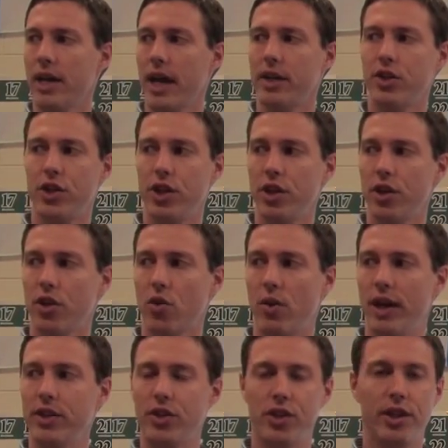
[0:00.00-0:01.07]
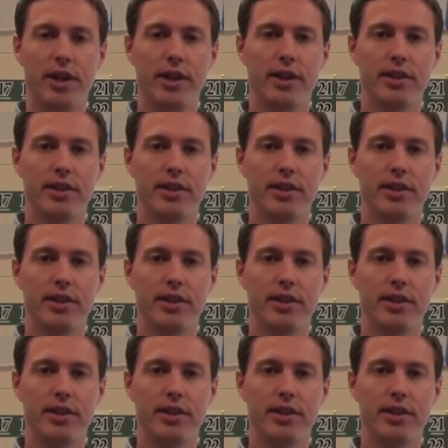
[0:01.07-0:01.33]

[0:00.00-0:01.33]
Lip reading: get to your question in a